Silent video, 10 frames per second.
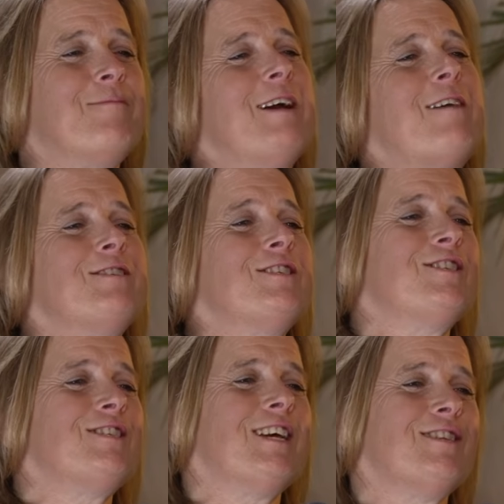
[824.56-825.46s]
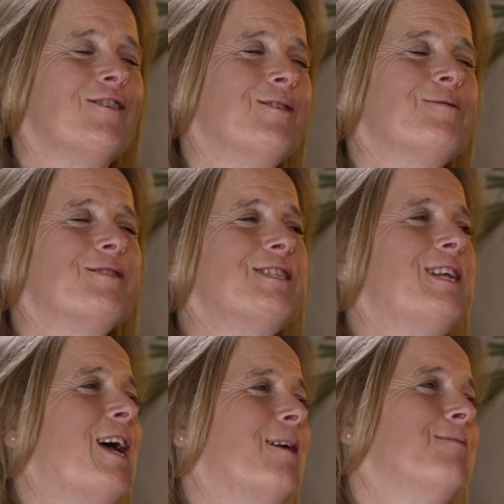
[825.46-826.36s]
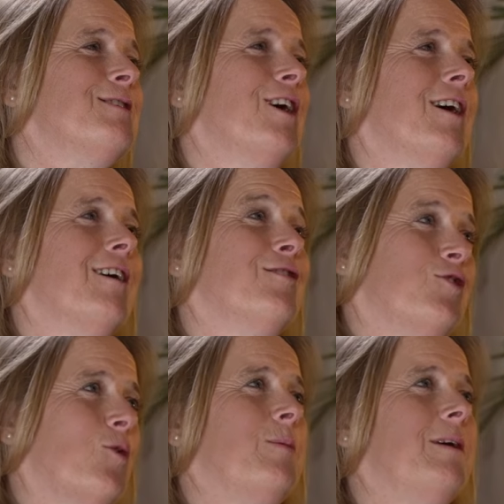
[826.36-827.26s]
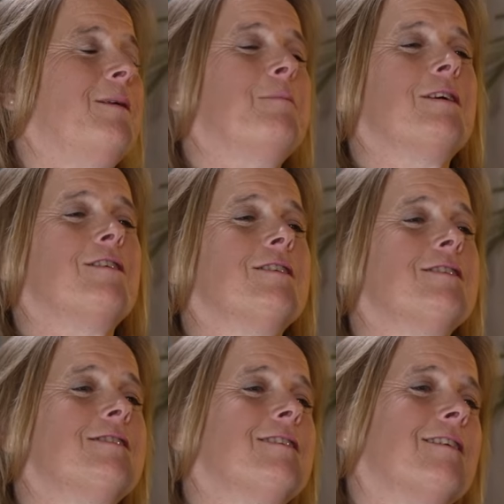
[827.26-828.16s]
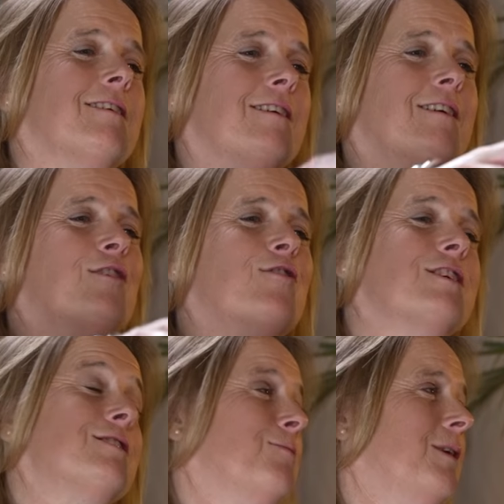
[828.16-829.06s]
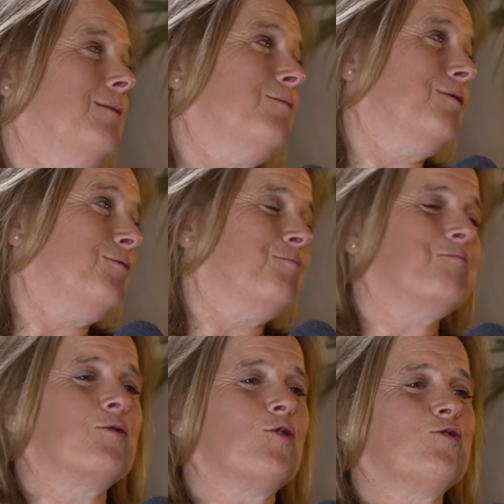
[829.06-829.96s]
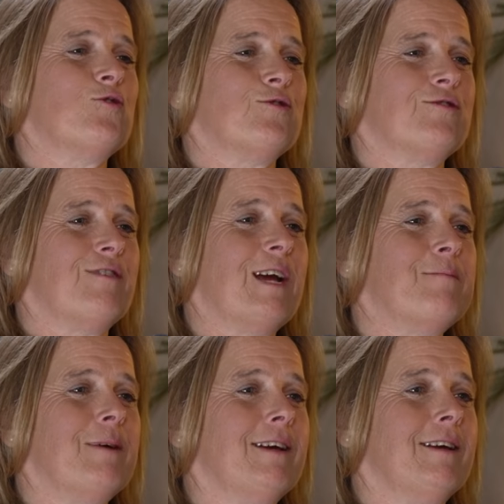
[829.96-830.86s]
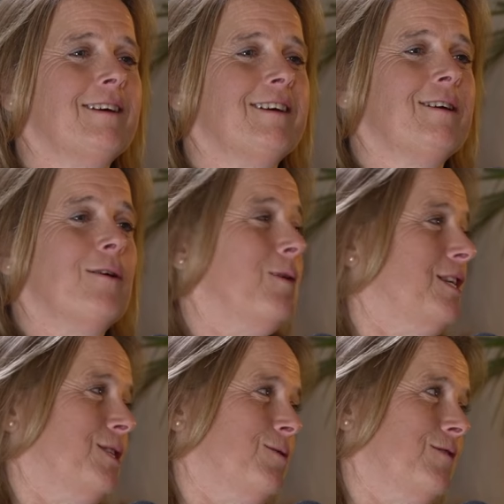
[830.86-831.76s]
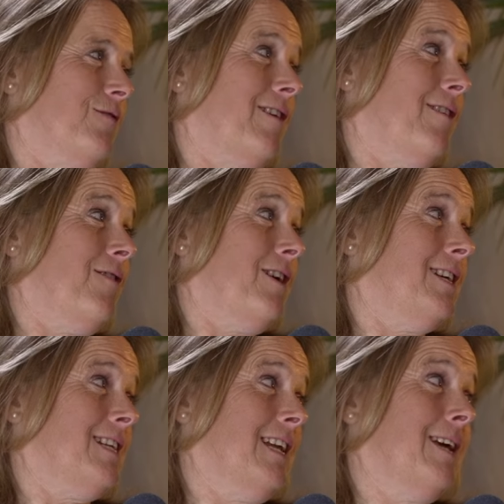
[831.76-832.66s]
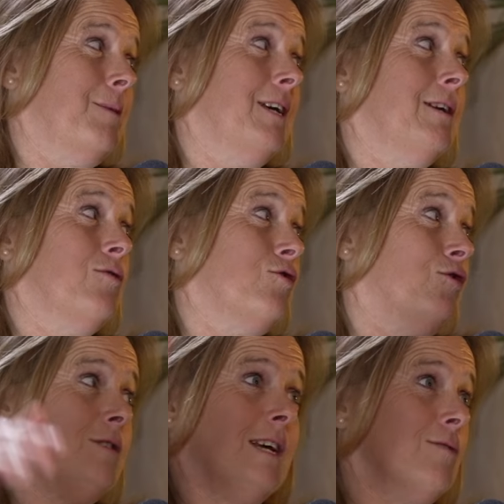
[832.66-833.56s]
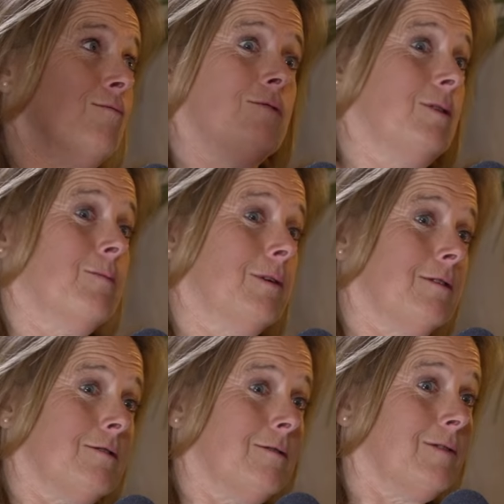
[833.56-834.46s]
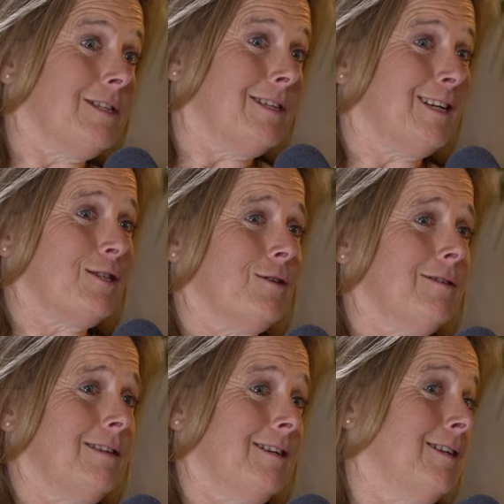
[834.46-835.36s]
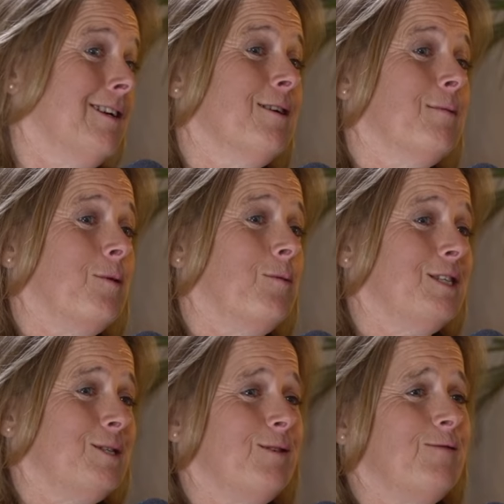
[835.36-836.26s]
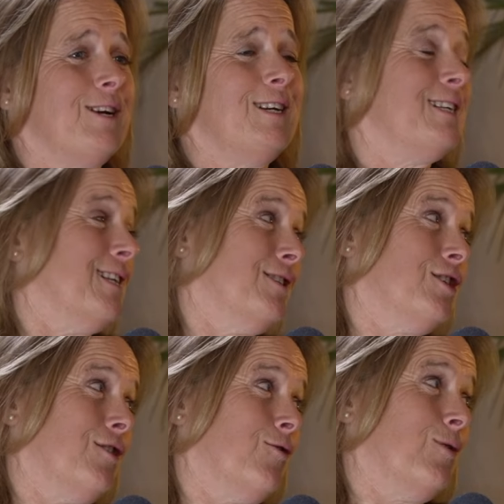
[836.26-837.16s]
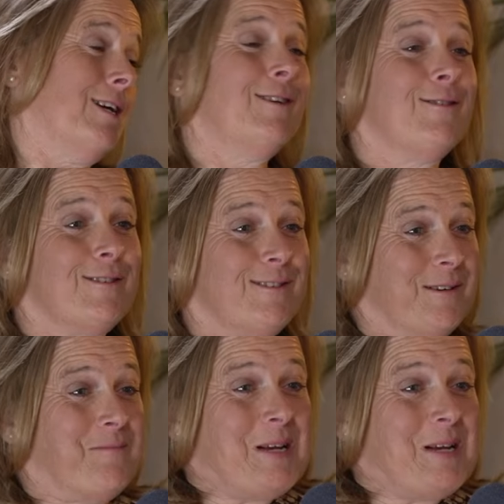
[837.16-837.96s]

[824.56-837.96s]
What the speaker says: we have to just say, Duncan was named Dobby because Chris and William's goddaughter Amy, when she was very, very little, Amy Ingalls, who's now jumping sort of internationally, but when she was very little, she thought he looked a bit,